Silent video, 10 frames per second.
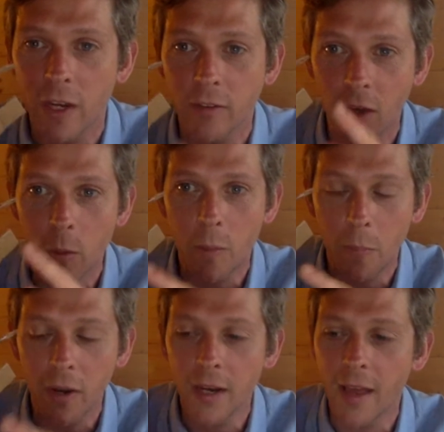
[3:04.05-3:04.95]
So I would
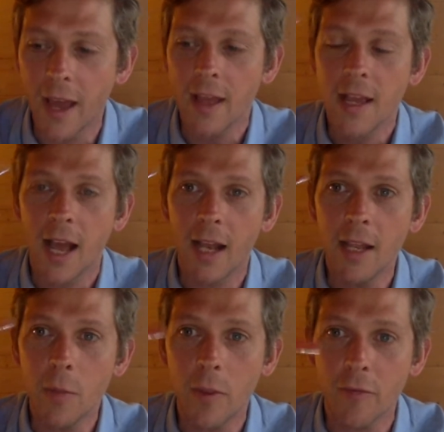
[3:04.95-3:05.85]
bring that a
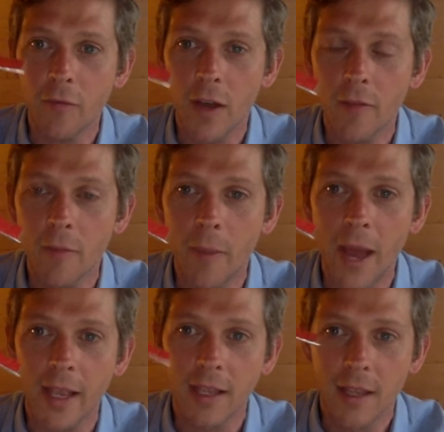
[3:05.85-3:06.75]
little bit further back,